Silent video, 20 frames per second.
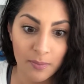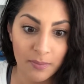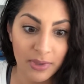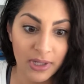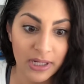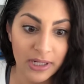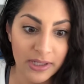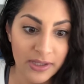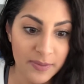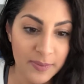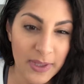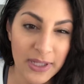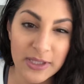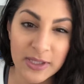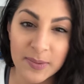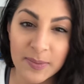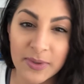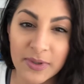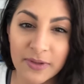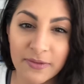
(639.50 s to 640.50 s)
But it is
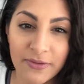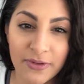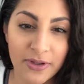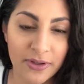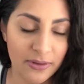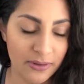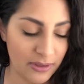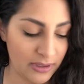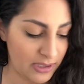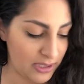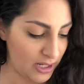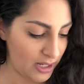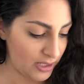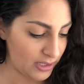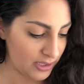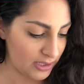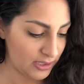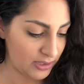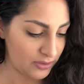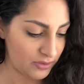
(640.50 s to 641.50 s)
possible if you're
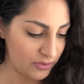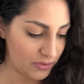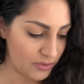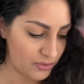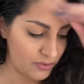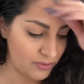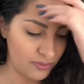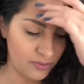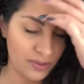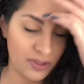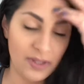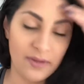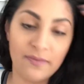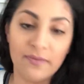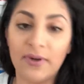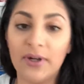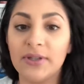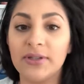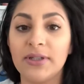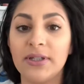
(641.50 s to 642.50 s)
not into the
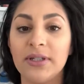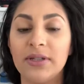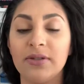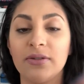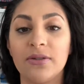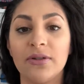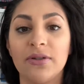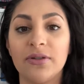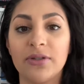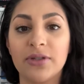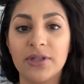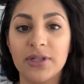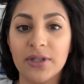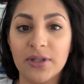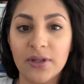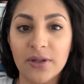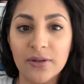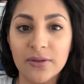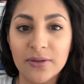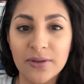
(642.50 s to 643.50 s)
falsies or you're
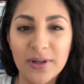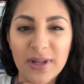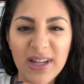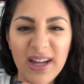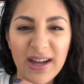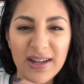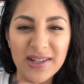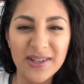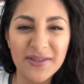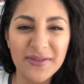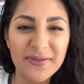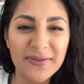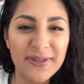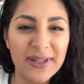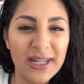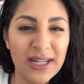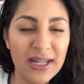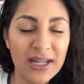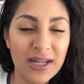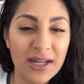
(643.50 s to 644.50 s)
still kind of
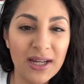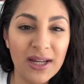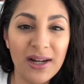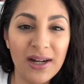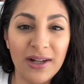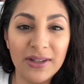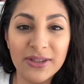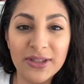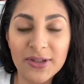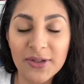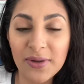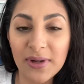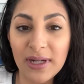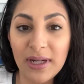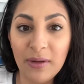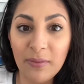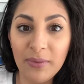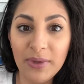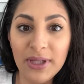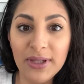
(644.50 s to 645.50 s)
on the
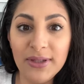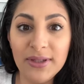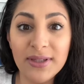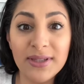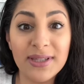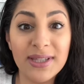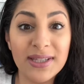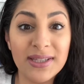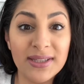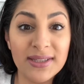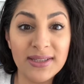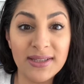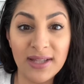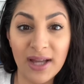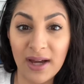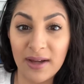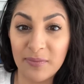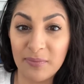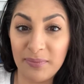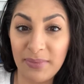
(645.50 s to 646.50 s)
training wheels, this is
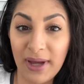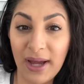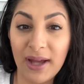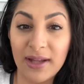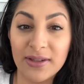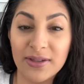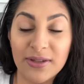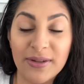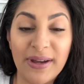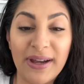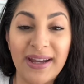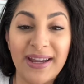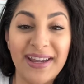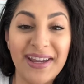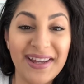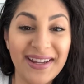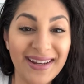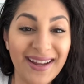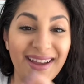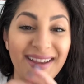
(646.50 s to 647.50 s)
not bad. So
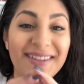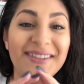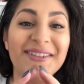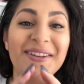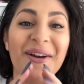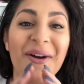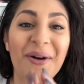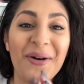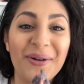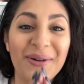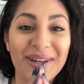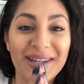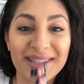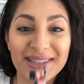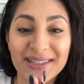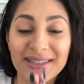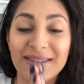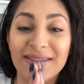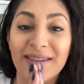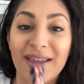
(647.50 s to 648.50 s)
again, I know it's
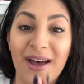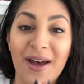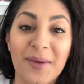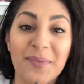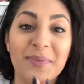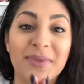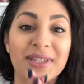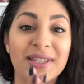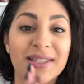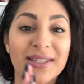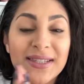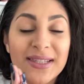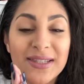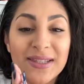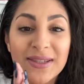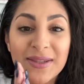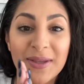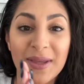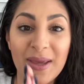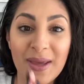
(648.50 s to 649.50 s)
a lot, but this is
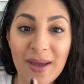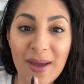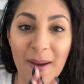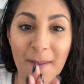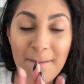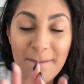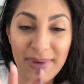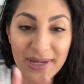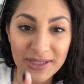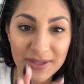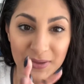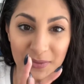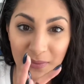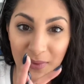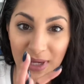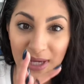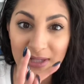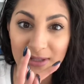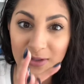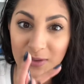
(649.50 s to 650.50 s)
the best
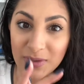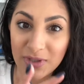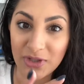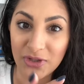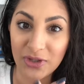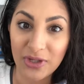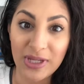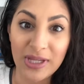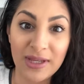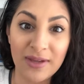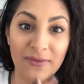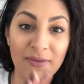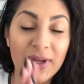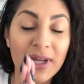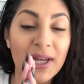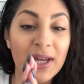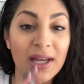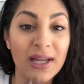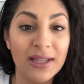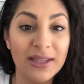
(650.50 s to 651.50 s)
way to achieve
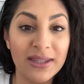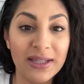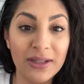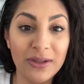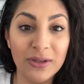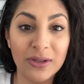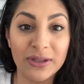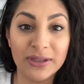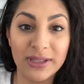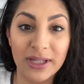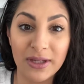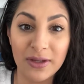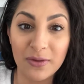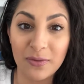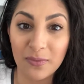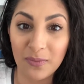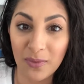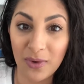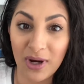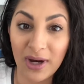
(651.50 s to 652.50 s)
the look that you
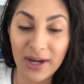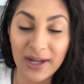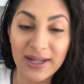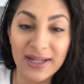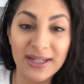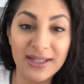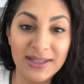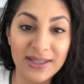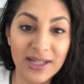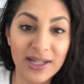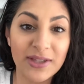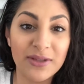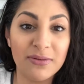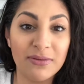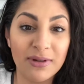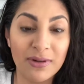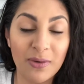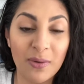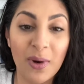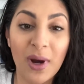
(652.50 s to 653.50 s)
want. It does
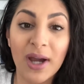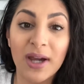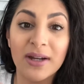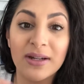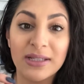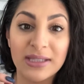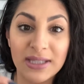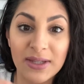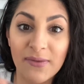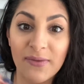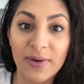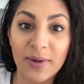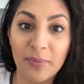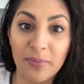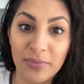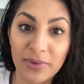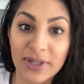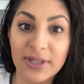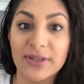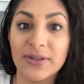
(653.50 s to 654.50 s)
require
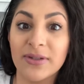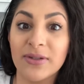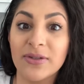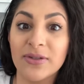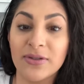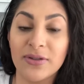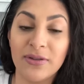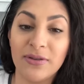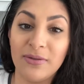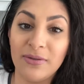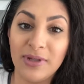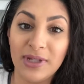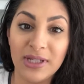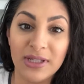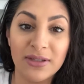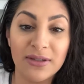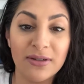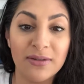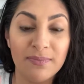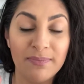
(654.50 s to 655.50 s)
different bristles, so you need
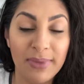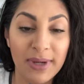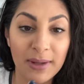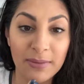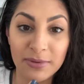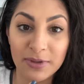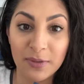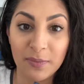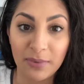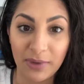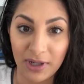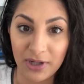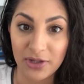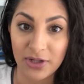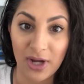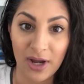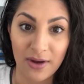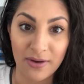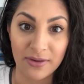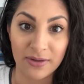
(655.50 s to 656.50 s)
to be able to brush
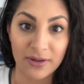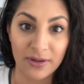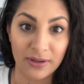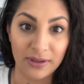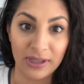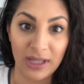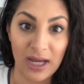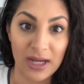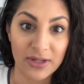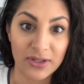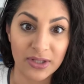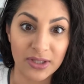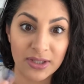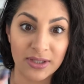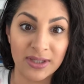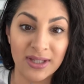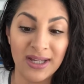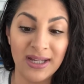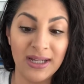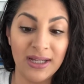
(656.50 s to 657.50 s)
out your
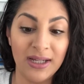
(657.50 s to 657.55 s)
lashes.